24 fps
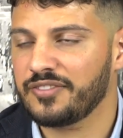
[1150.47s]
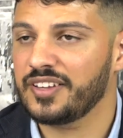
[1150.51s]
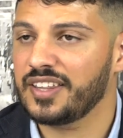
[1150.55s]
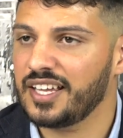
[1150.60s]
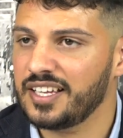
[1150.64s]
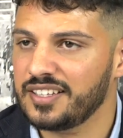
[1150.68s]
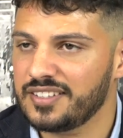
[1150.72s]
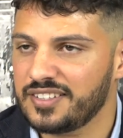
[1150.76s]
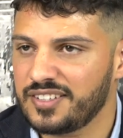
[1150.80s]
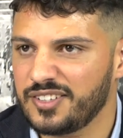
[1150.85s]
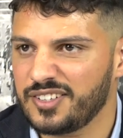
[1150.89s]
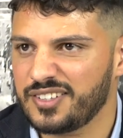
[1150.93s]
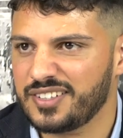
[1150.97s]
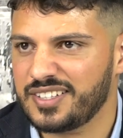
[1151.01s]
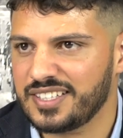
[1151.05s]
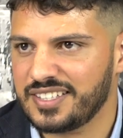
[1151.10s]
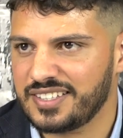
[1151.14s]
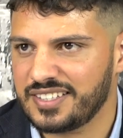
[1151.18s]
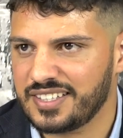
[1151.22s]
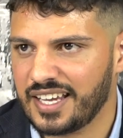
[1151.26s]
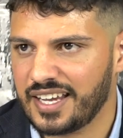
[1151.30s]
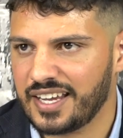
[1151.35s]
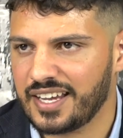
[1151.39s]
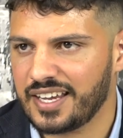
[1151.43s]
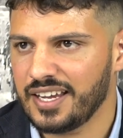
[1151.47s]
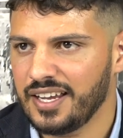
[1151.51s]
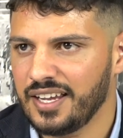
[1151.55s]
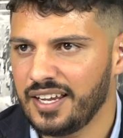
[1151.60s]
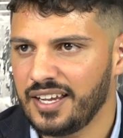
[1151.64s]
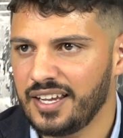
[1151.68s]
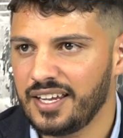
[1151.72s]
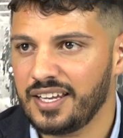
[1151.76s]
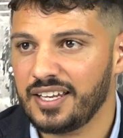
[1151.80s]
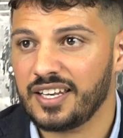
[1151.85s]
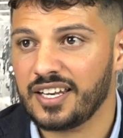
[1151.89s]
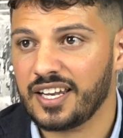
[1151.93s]
And that's not to say
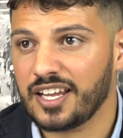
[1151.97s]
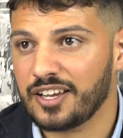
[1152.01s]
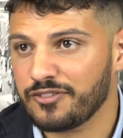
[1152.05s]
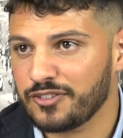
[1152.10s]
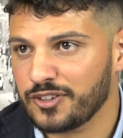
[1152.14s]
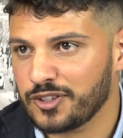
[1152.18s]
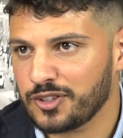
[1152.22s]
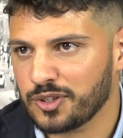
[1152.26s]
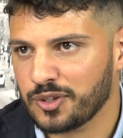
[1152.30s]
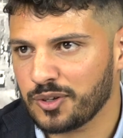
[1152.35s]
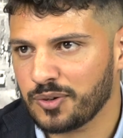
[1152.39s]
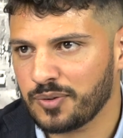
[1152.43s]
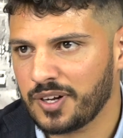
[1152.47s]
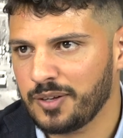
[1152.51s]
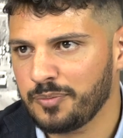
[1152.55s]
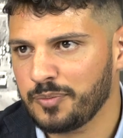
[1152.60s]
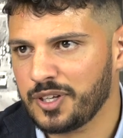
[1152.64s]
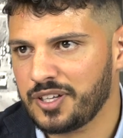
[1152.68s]
never do one,